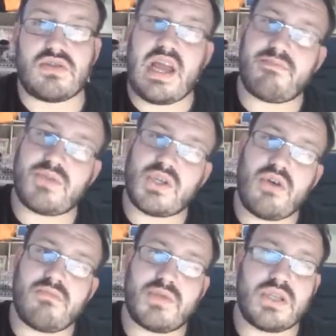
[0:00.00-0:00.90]
use
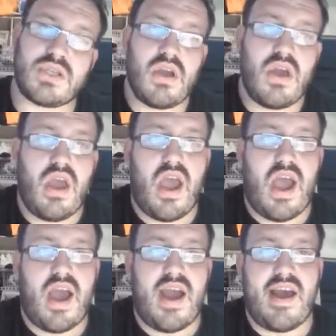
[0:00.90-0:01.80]
laptops
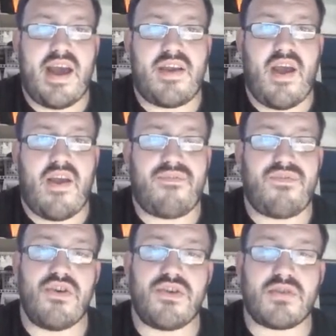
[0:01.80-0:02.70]
and a
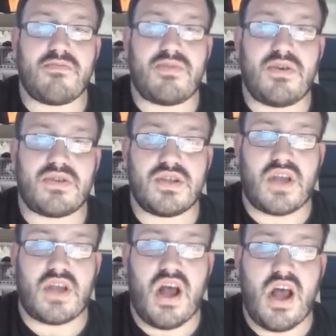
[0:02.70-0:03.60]
few of the
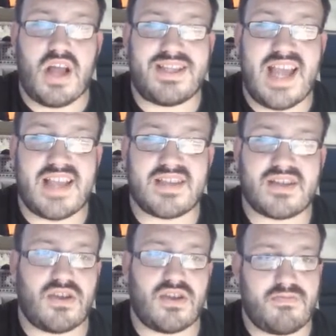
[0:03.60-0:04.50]
computers are
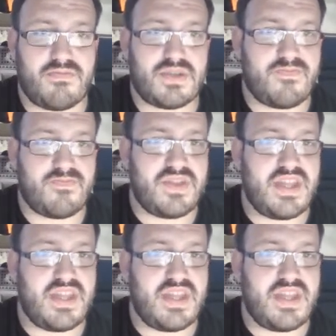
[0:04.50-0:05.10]
desktops.